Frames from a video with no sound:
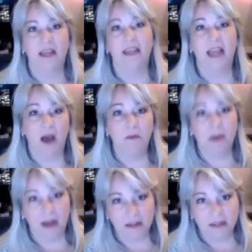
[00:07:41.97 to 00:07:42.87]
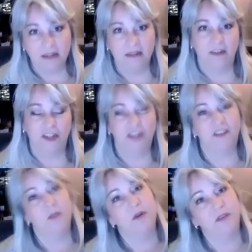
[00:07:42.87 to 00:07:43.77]
Yeah, but she's
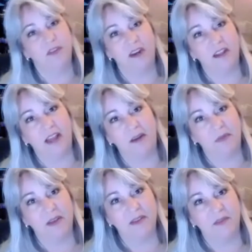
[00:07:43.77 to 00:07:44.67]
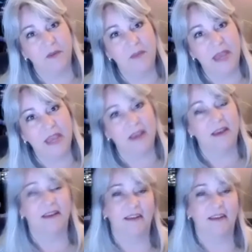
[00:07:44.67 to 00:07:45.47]
someone who's done a lot of things for me.